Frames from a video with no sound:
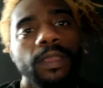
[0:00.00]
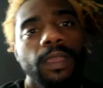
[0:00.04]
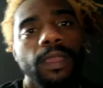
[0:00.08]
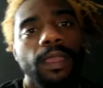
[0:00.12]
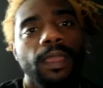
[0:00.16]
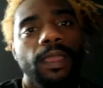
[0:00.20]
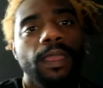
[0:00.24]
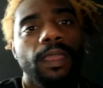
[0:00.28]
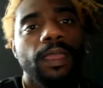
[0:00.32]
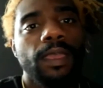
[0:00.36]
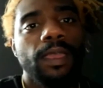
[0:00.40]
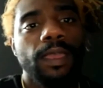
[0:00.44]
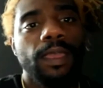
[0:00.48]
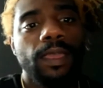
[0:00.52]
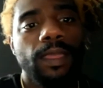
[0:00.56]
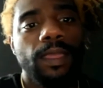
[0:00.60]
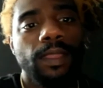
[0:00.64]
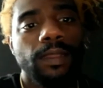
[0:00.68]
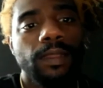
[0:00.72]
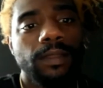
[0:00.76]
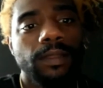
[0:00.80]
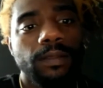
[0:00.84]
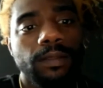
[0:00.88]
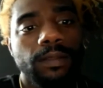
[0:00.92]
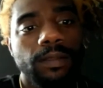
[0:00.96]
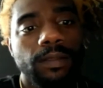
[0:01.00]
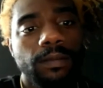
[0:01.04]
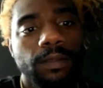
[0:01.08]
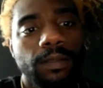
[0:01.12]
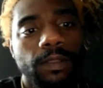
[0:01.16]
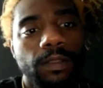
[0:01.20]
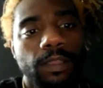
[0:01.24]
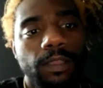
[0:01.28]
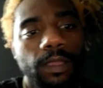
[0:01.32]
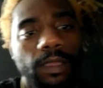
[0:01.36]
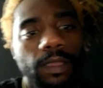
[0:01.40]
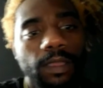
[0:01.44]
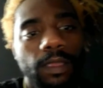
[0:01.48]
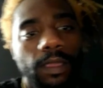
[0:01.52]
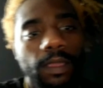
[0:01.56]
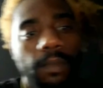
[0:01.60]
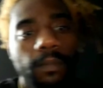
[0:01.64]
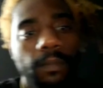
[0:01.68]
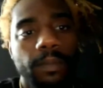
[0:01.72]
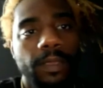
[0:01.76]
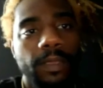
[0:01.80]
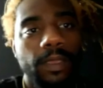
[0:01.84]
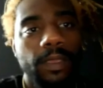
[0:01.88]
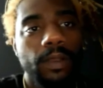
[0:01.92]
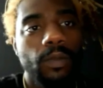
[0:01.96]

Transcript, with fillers: and and being